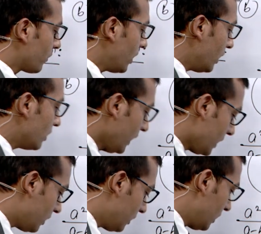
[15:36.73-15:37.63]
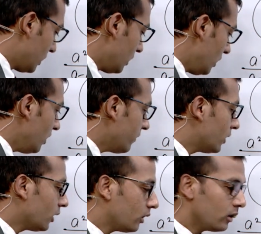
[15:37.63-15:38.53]
In case if
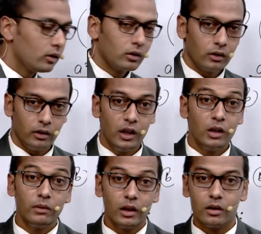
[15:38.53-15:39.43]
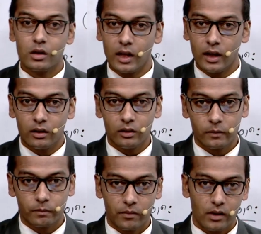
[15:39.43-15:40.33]
the denominators are
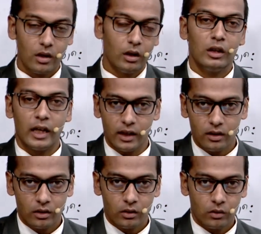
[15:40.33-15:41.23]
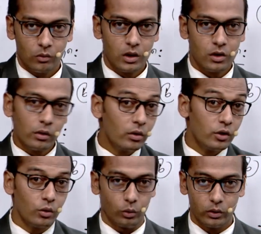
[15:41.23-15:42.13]
unlike, what should we
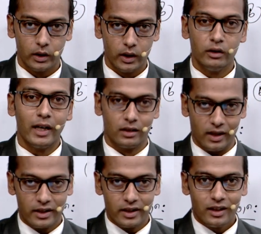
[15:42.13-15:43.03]
do in that case?